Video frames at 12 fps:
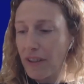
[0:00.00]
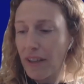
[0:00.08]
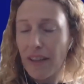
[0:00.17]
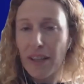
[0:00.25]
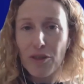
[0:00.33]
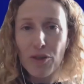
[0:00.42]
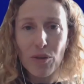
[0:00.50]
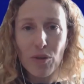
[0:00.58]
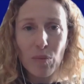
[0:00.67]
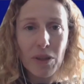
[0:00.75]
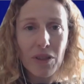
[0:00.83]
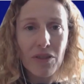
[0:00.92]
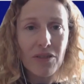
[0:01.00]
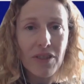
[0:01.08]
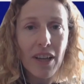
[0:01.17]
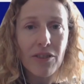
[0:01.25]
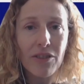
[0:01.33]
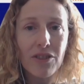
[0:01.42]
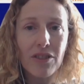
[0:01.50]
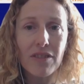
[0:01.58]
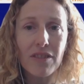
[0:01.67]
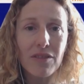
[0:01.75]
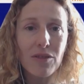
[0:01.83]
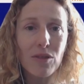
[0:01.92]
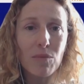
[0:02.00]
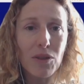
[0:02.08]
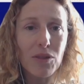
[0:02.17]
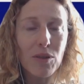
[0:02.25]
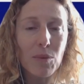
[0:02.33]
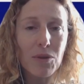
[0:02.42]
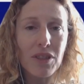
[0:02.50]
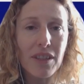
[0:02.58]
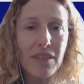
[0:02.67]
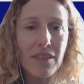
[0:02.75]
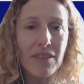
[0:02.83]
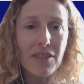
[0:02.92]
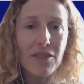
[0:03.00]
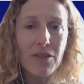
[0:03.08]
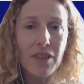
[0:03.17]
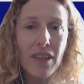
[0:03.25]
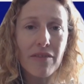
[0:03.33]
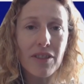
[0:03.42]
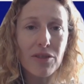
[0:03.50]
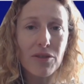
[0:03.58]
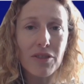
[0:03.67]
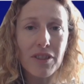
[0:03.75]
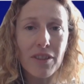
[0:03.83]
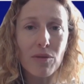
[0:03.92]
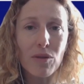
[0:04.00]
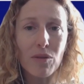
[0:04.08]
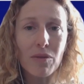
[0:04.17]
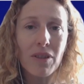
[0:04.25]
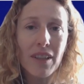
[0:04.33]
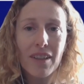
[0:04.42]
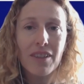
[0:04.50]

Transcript: that as you build hydrogen into multiple sectors, including heavy duty, it will